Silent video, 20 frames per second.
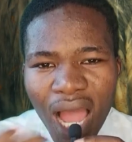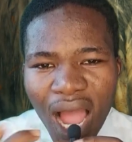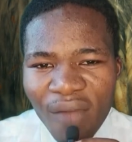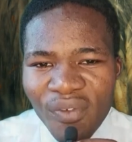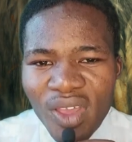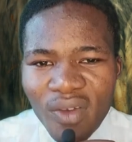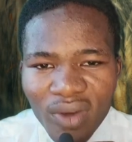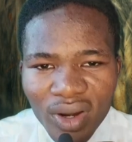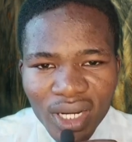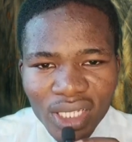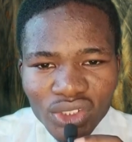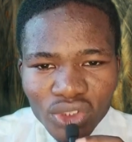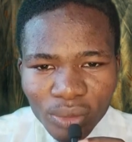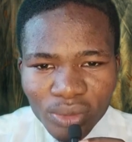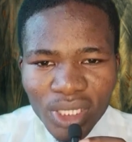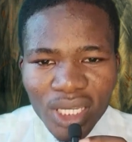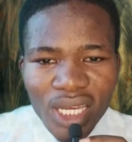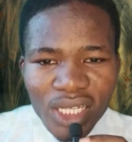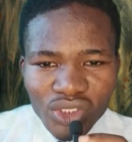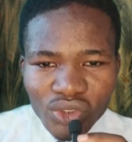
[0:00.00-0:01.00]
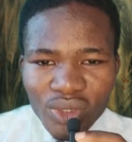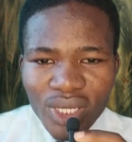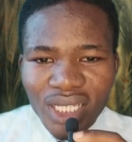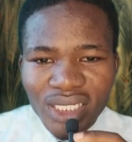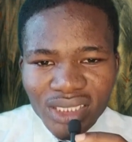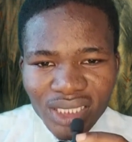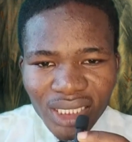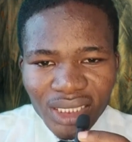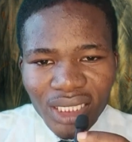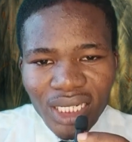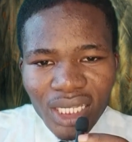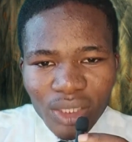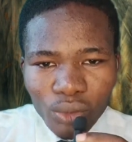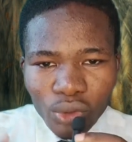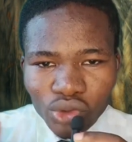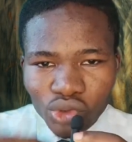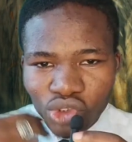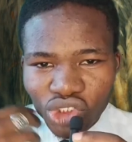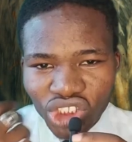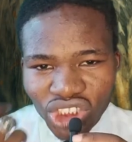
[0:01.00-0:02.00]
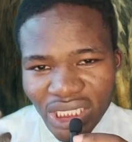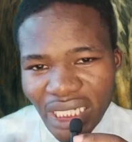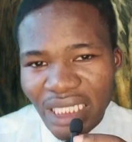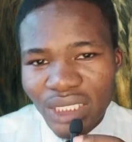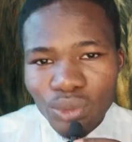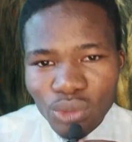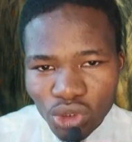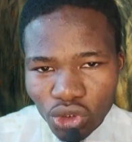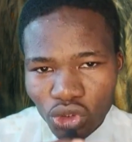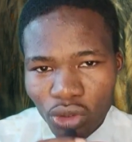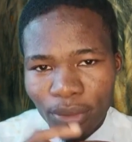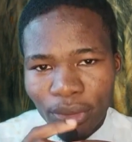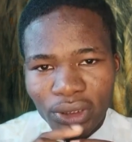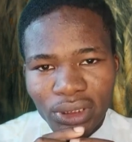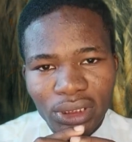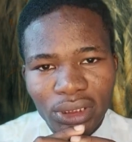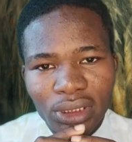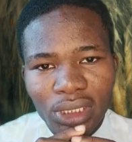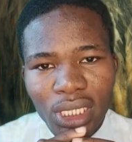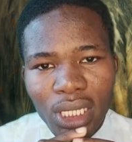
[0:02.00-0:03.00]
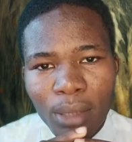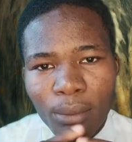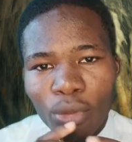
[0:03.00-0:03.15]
Have you ever read something and you're so excited and you want to share it with somebody,